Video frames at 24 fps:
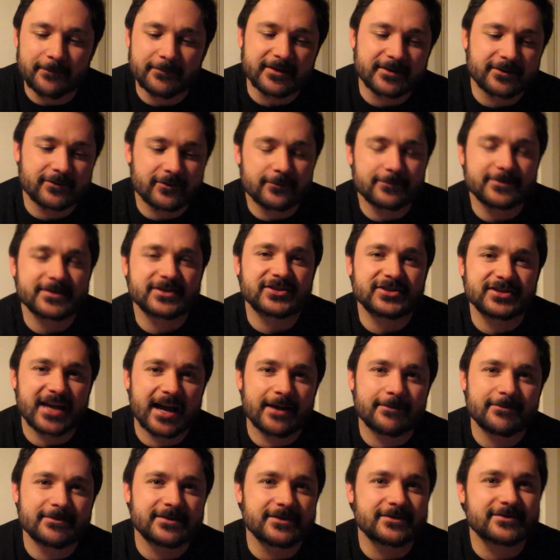We thought we'd
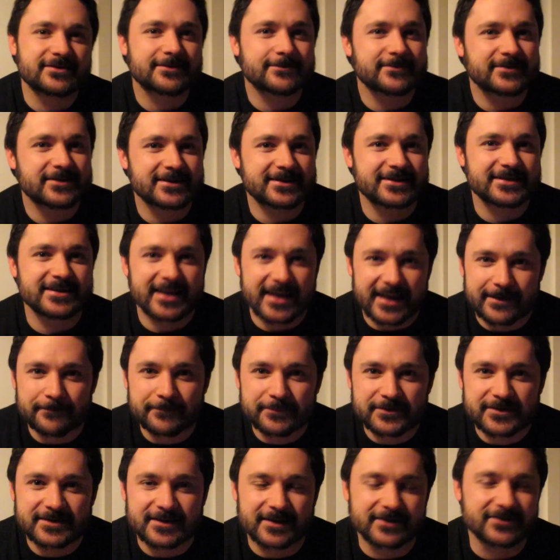share with you some of the
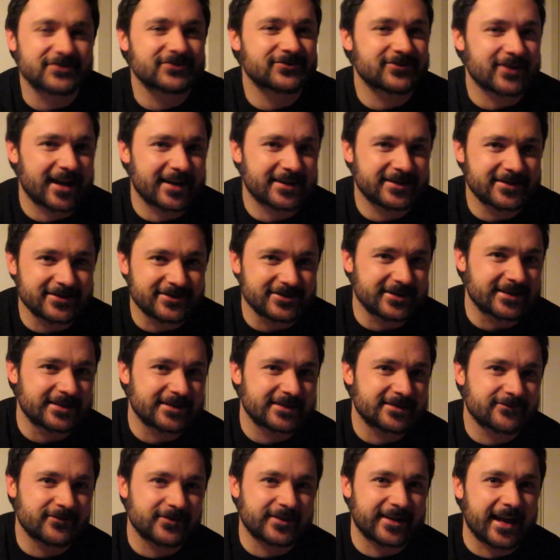tips and
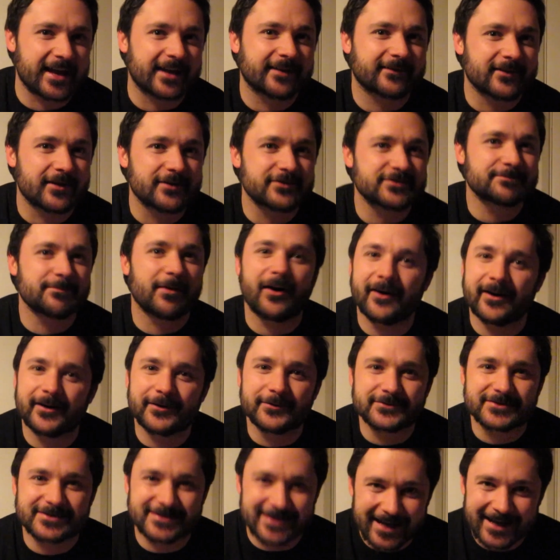strategies for getting those
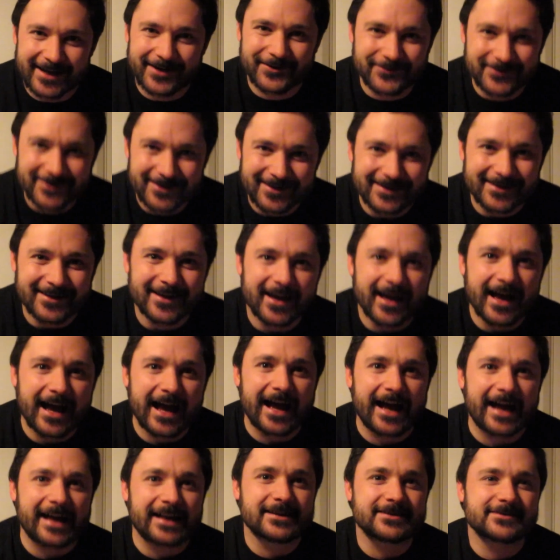piles down
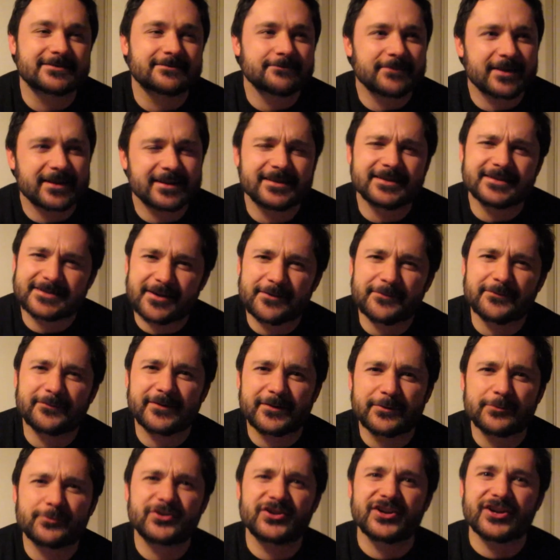and making yourself
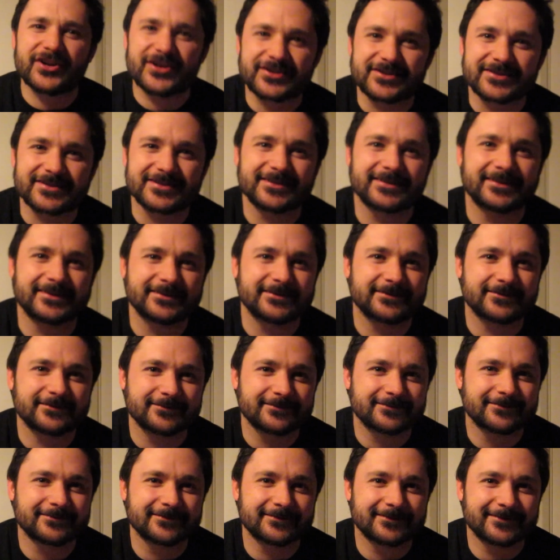feel good and
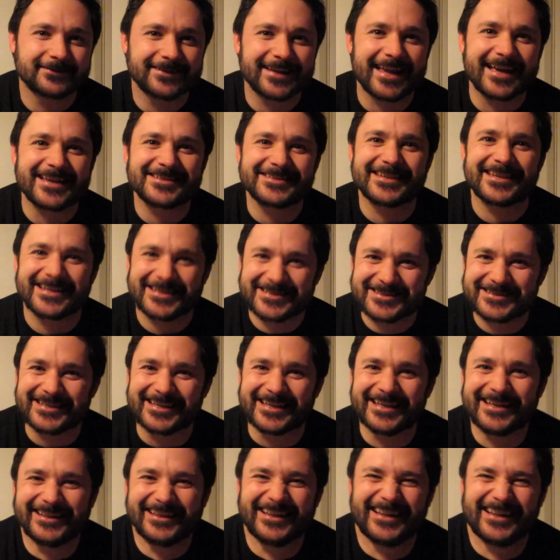less itchy.